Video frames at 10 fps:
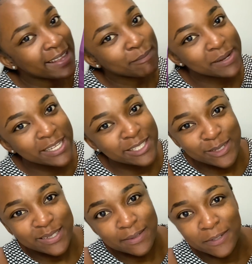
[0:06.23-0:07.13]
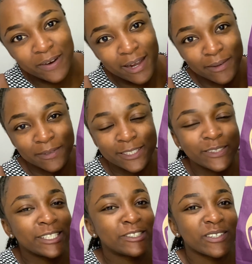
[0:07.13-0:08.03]
Please do subscribe so
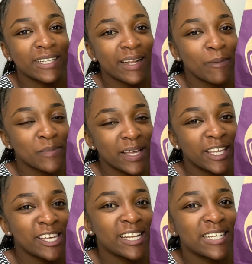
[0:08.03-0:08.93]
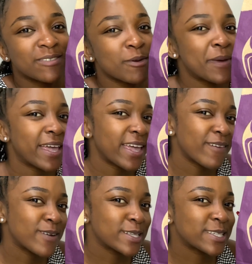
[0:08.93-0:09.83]
you join my kitties. For my
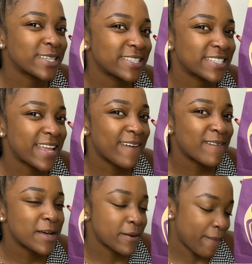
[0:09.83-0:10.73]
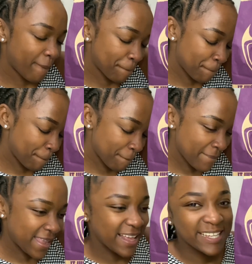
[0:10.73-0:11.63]
A1 since day one,
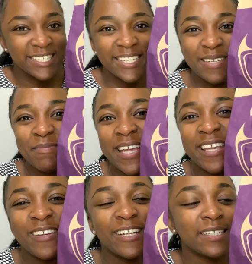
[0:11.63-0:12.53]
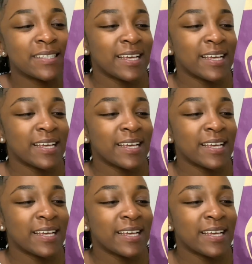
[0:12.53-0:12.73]
I see you, my kitties.